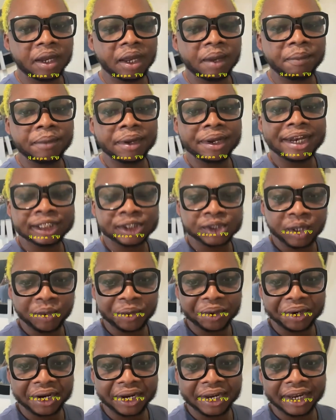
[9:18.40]
me that
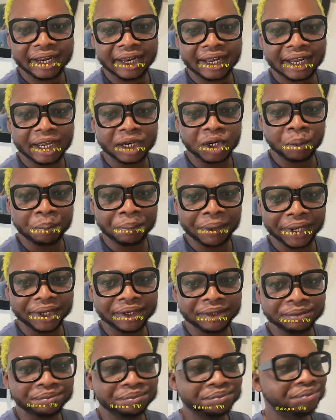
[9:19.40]
sorry and
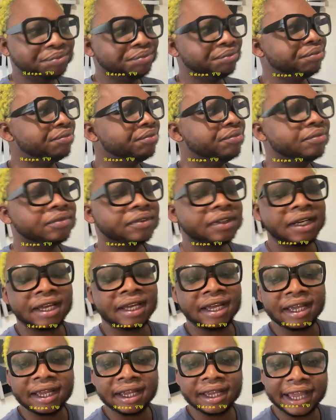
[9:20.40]
pain
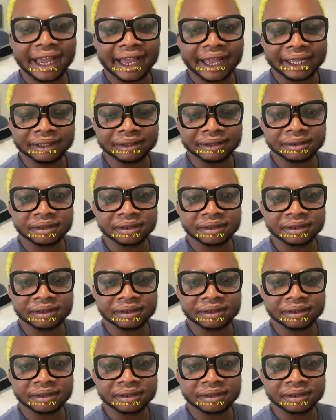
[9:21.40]
yeah